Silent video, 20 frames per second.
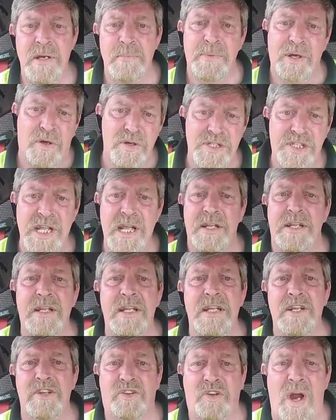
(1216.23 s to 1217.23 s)
because they,
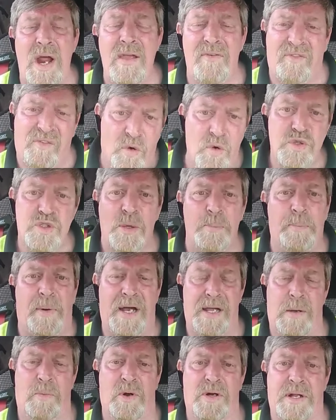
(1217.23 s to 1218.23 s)
they try to force them
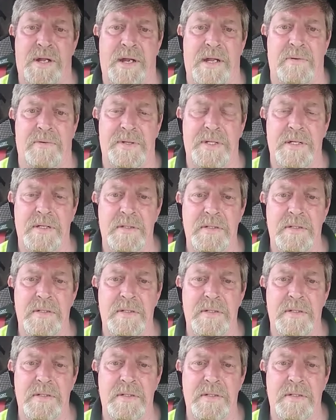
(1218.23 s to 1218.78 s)
back to work in England.